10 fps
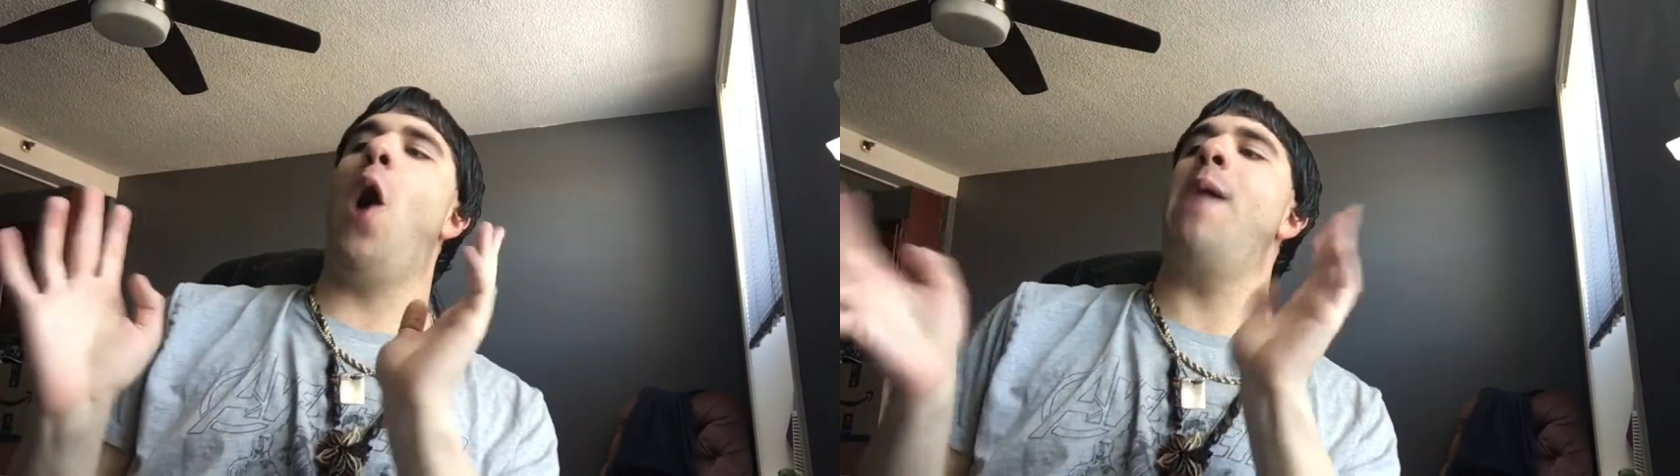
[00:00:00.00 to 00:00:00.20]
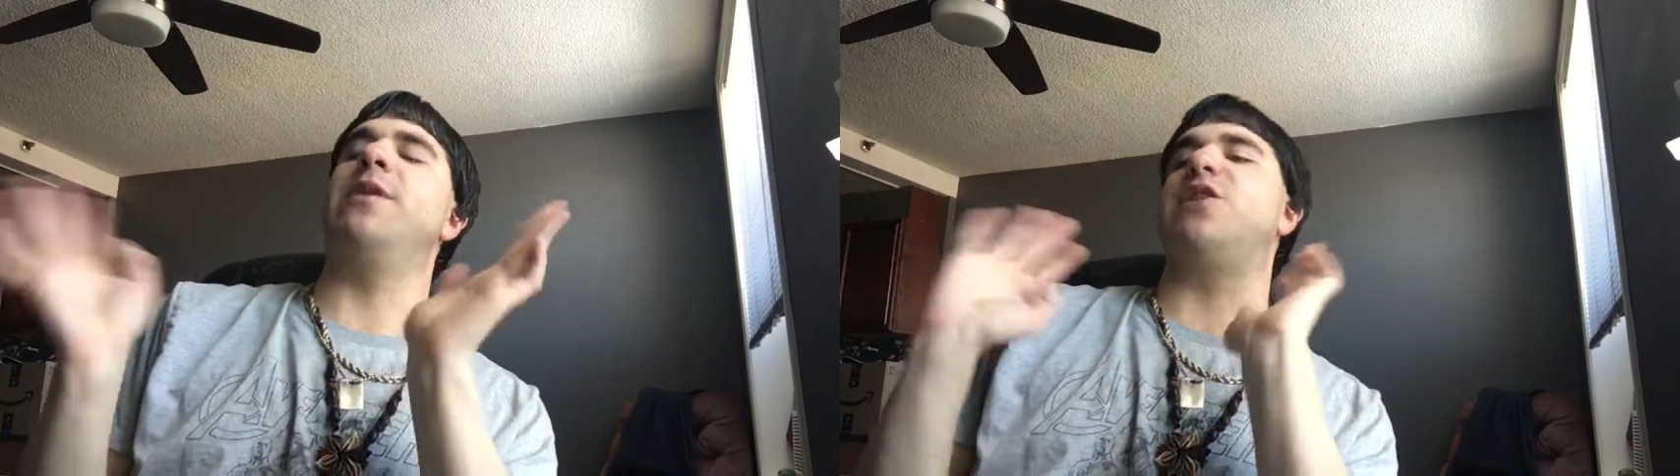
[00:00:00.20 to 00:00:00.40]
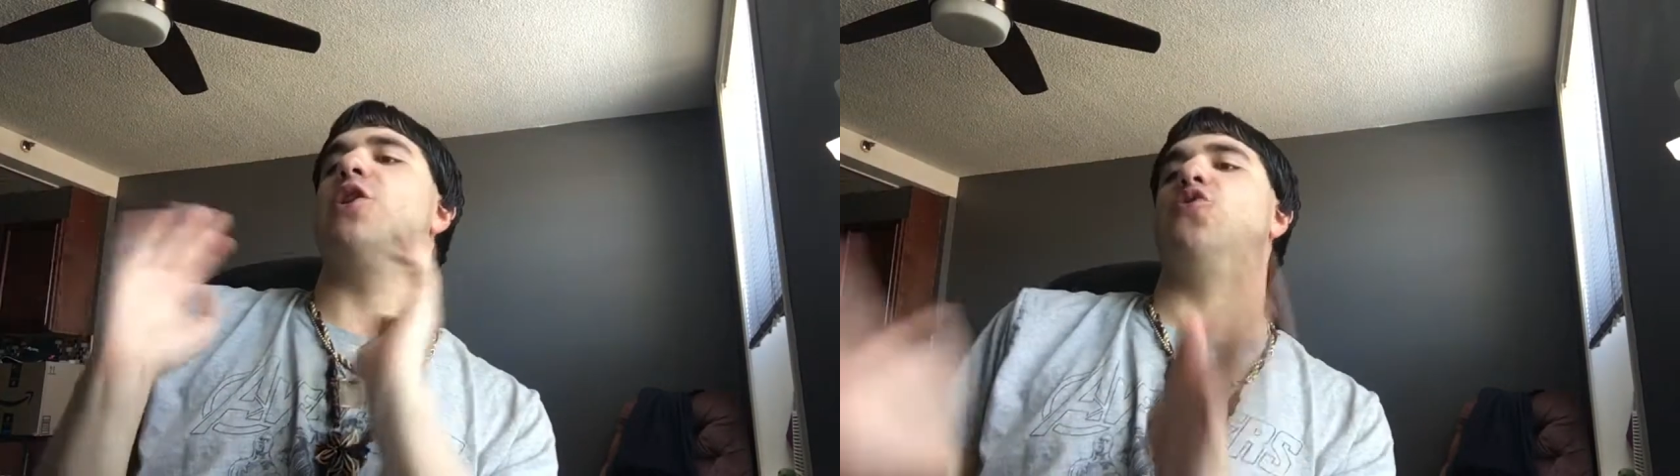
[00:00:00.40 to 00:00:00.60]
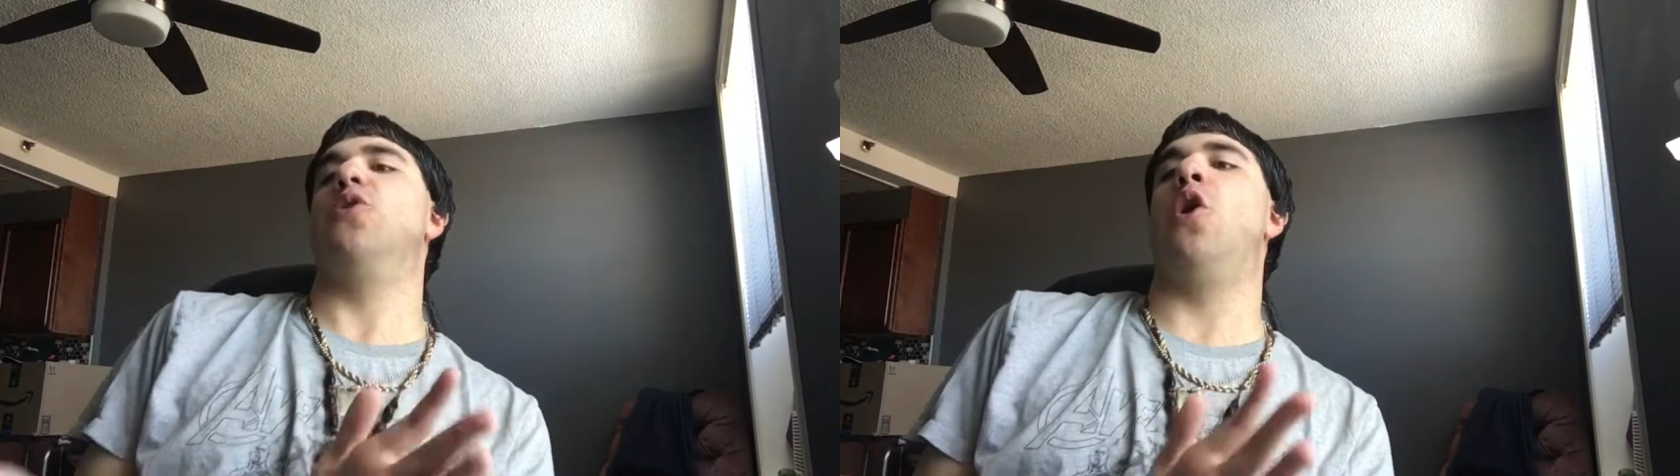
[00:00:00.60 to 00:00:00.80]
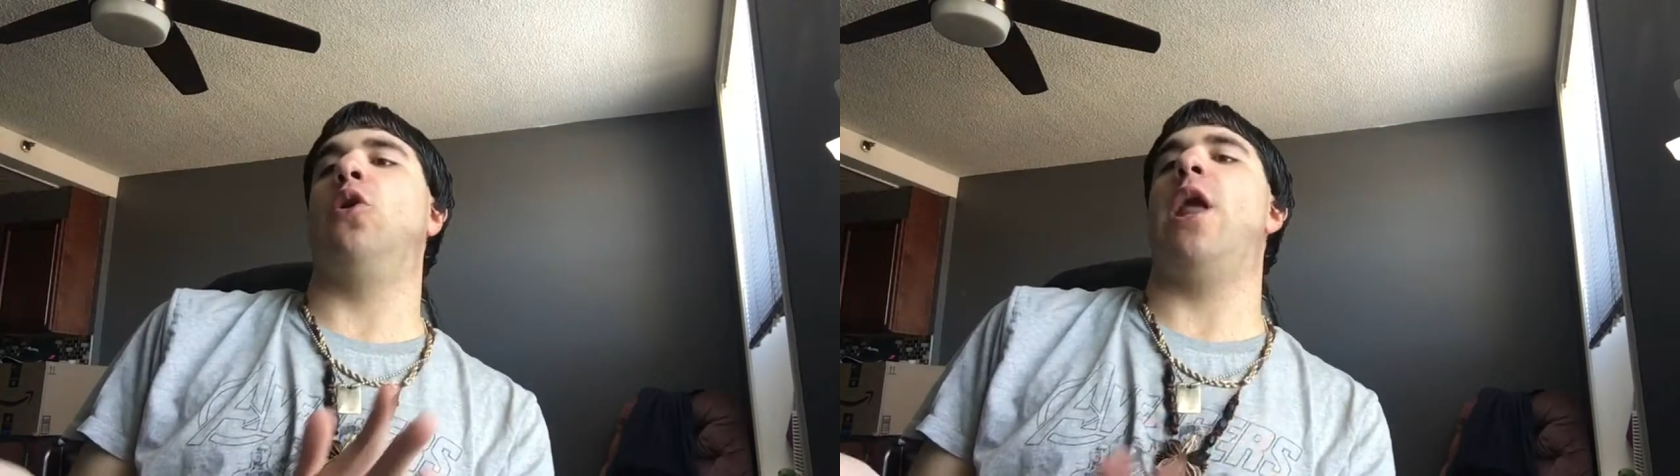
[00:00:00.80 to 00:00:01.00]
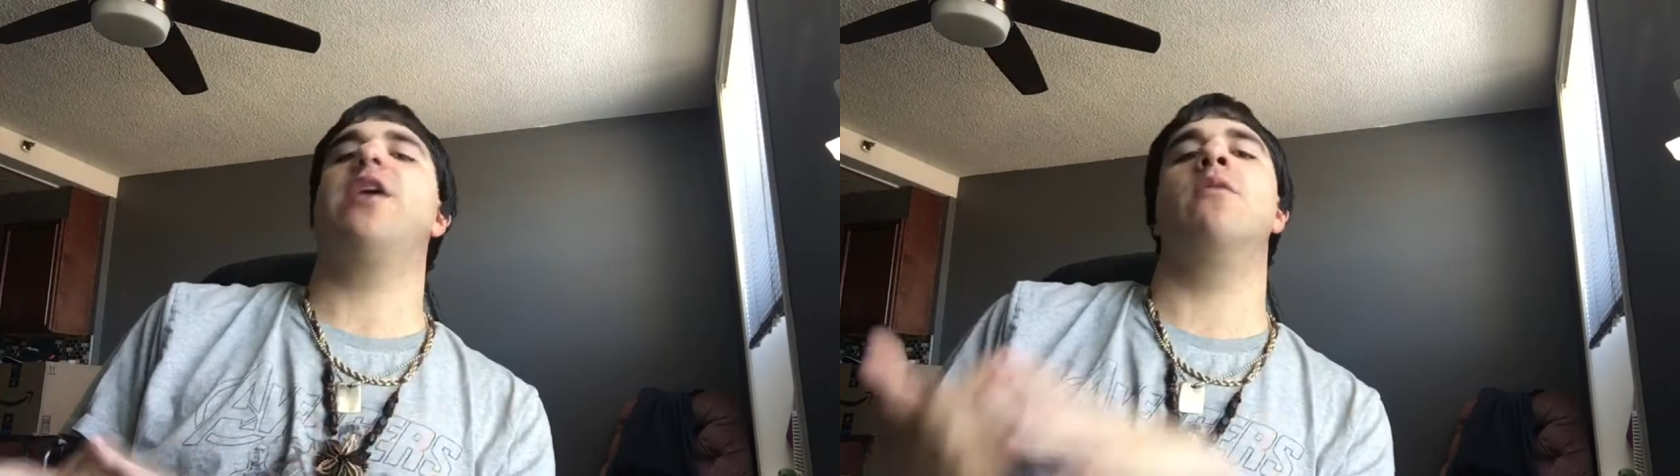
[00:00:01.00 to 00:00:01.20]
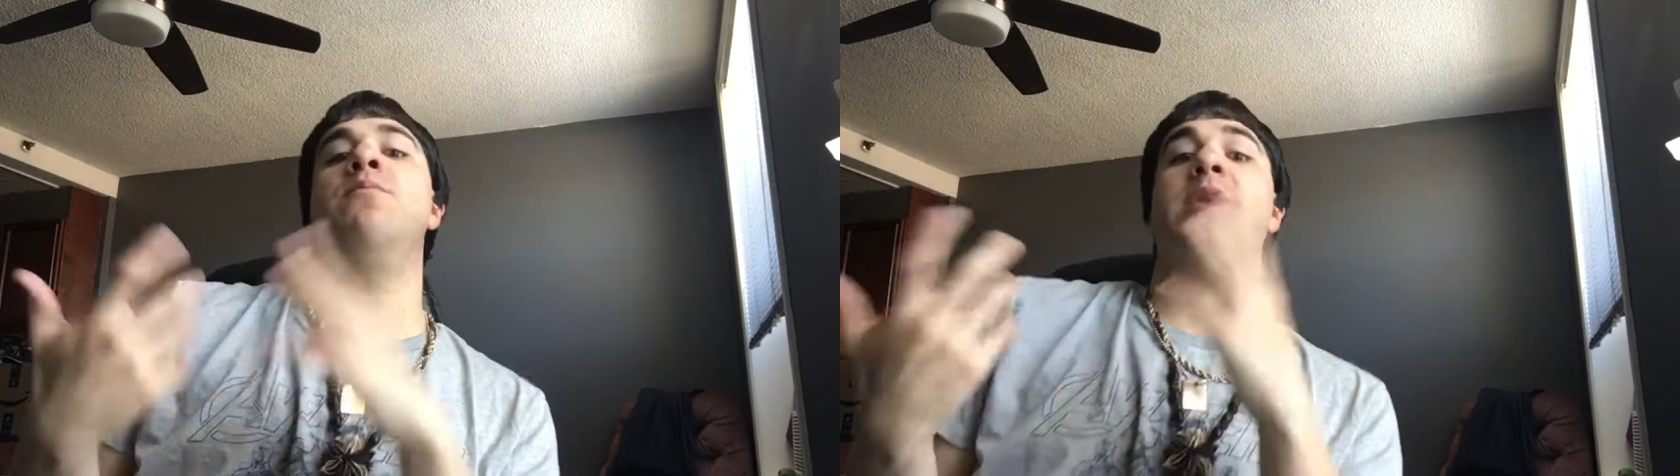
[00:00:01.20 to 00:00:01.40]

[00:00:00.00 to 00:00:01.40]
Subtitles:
obviously because we don't like them,